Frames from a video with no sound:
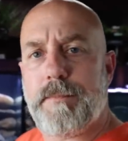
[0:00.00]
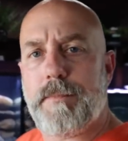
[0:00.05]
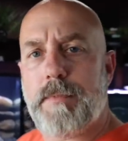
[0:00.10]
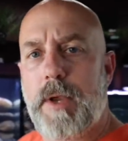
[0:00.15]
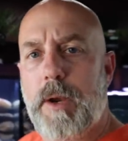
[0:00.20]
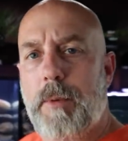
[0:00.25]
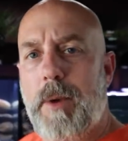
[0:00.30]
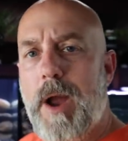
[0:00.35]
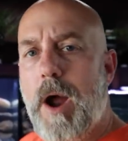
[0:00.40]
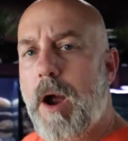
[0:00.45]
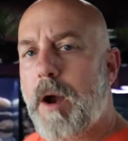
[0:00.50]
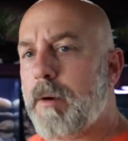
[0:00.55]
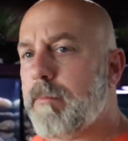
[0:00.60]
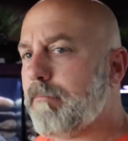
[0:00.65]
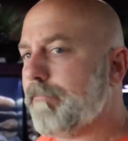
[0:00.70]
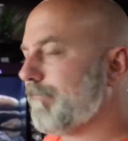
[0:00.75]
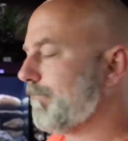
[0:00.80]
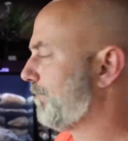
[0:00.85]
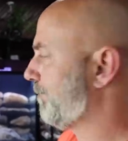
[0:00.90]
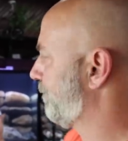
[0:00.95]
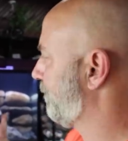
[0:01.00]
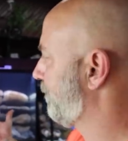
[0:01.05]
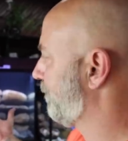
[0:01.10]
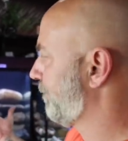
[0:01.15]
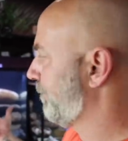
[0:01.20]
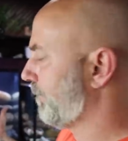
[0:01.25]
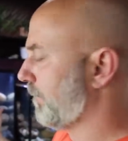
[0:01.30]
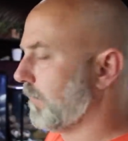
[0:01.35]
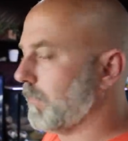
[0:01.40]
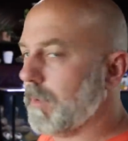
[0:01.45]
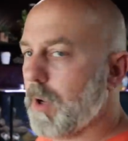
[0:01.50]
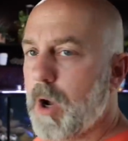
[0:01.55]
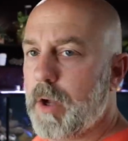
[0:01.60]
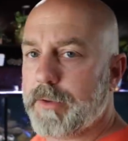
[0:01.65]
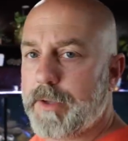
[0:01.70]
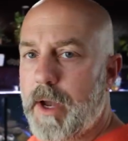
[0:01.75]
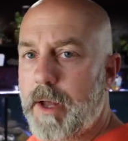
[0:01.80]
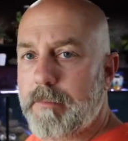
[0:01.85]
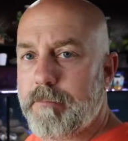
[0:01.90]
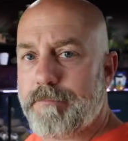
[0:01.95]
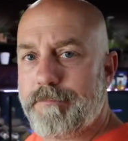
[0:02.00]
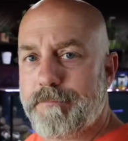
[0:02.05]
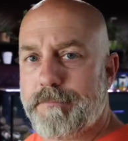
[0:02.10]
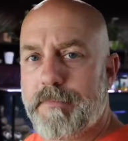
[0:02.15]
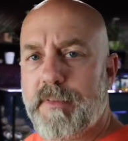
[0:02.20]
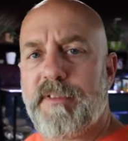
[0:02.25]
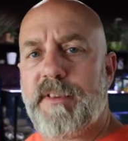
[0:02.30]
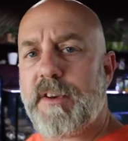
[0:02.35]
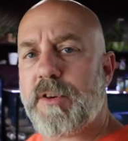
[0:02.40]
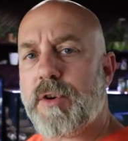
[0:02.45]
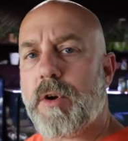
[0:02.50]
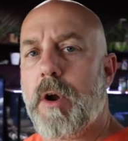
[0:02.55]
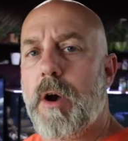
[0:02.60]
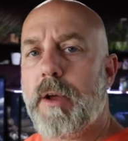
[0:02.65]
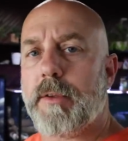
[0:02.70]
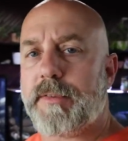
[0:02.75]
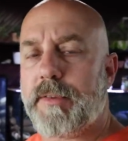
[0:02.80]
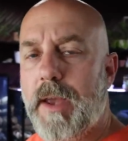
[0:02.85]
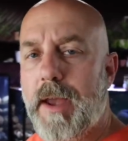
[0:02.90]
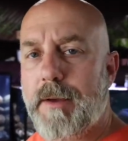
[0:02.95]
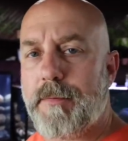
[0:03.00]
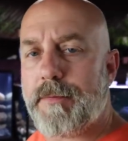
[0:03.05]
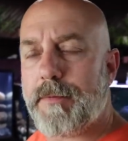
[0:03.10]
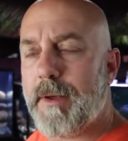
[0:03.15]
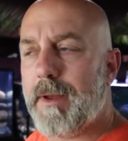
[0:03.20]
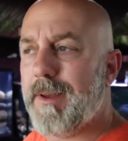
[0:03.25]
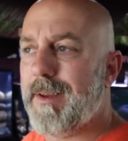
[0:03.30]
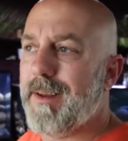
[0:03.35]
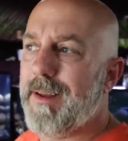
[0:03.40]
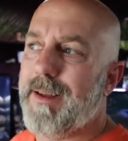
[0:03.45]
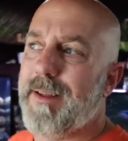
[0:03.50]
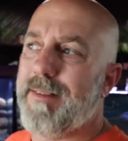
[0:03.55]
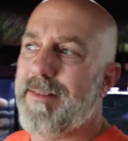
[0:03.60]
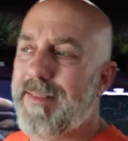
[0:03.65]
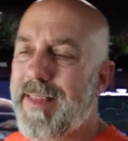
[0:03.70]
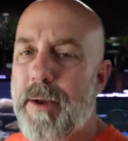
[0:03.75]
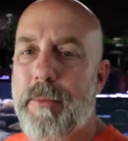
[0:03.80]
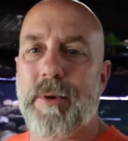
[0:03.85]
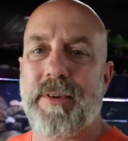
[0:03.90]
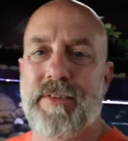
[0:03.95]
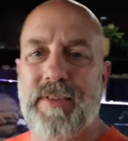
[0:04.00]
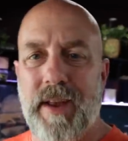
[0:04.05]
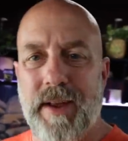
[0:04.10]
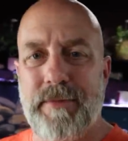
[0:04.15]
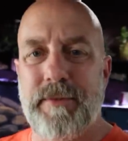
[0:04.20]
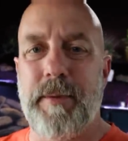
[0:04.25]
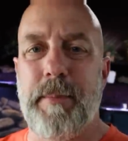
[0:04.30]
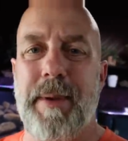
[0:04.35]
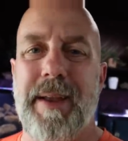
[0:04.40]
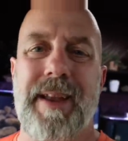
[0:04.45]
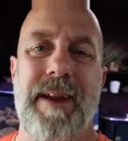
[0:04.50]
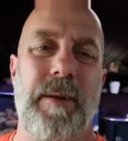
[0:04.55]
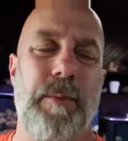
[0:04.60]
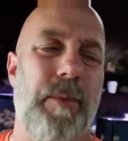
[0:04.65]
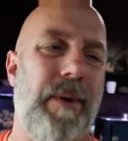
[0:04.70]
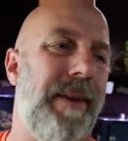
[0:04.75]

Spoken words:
Here we are, all done. Fish are all safe. They were safe to begin